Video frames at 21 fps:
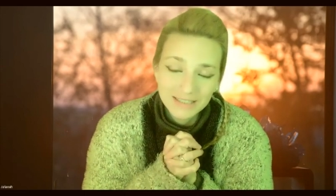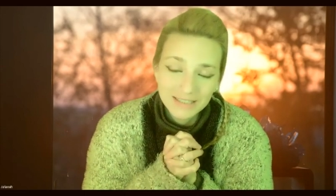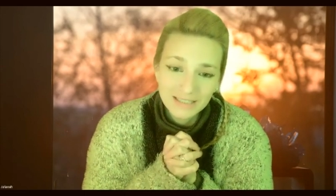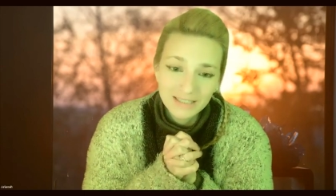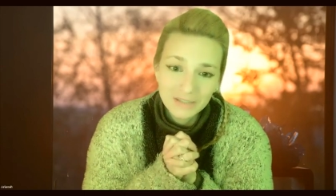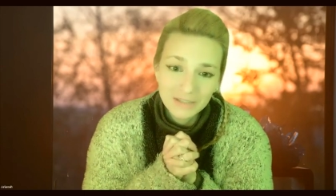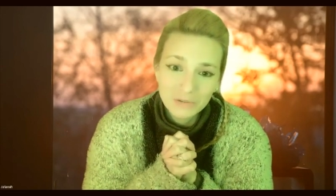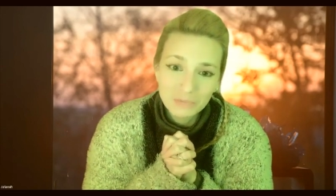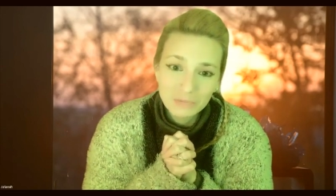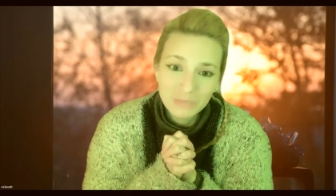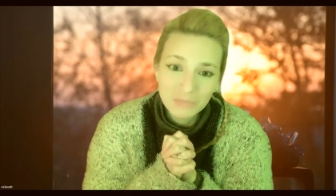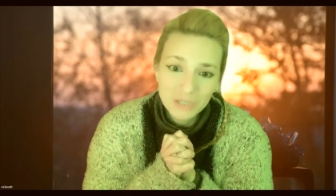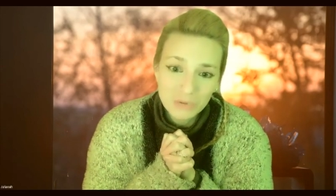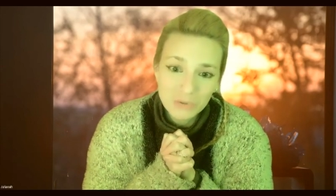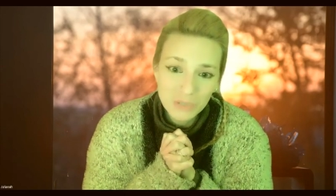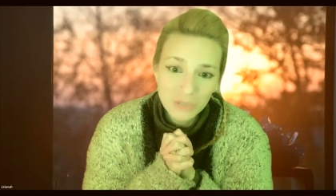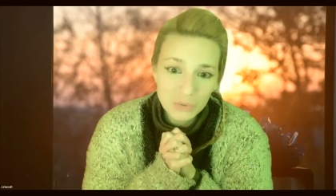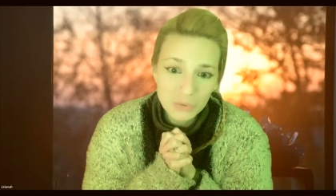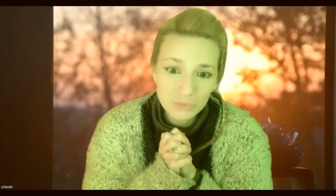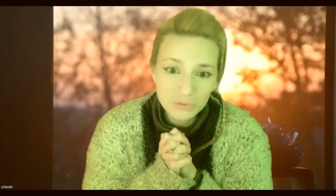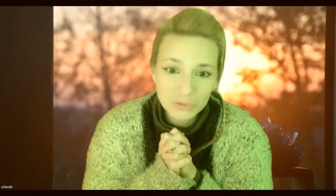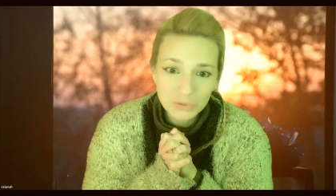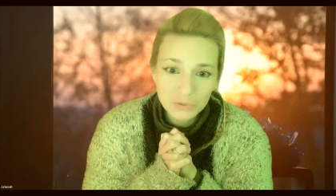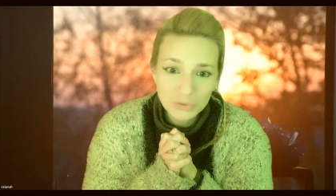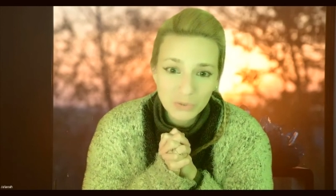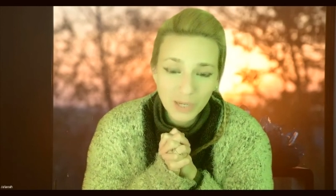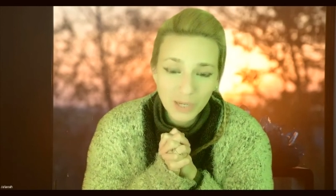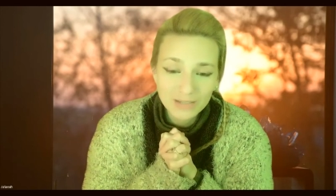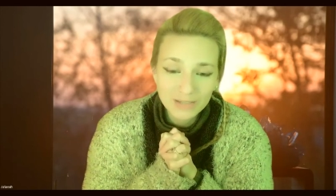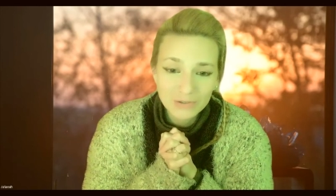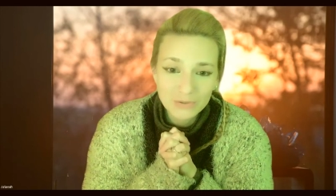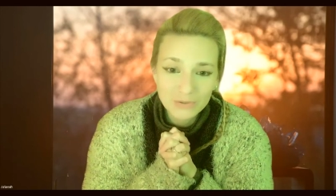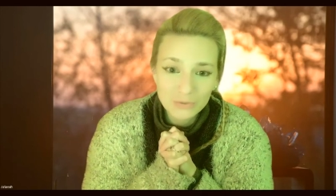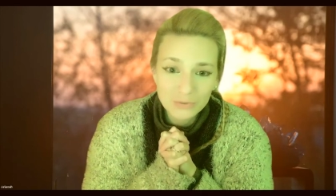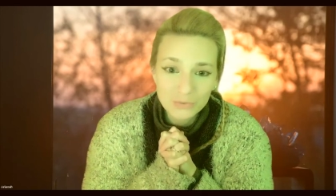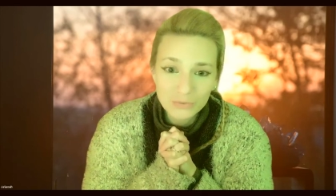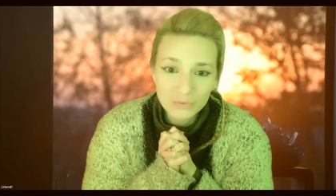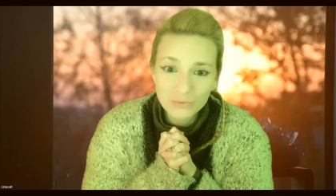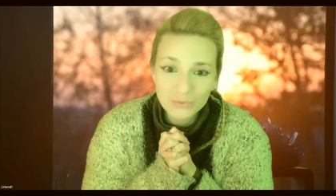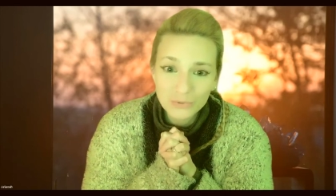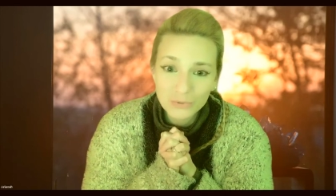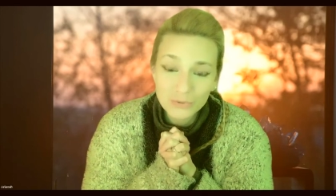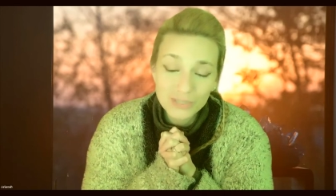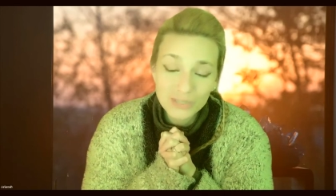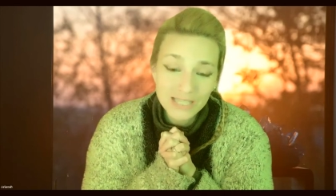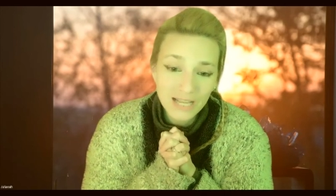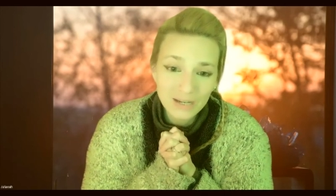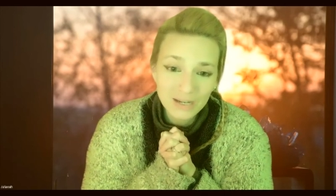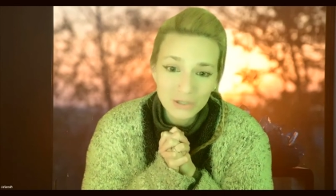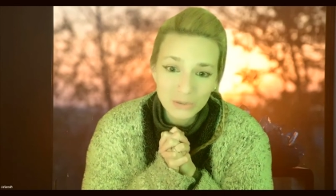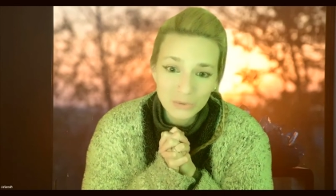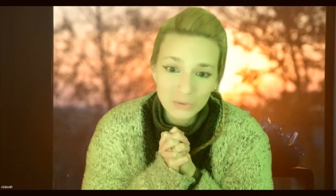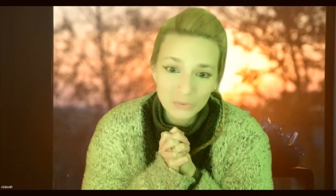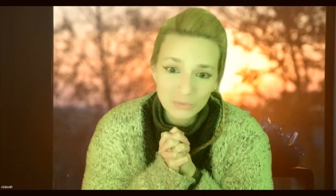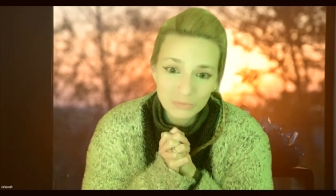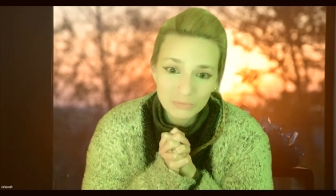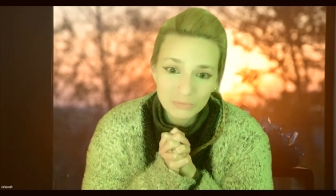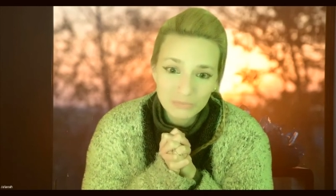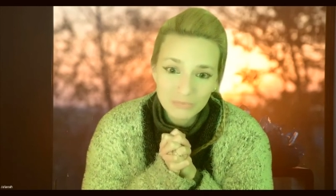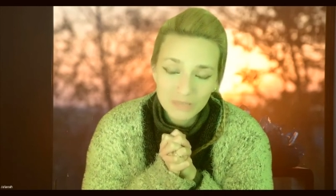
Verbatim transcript: that the matrix was trying to, to sell you.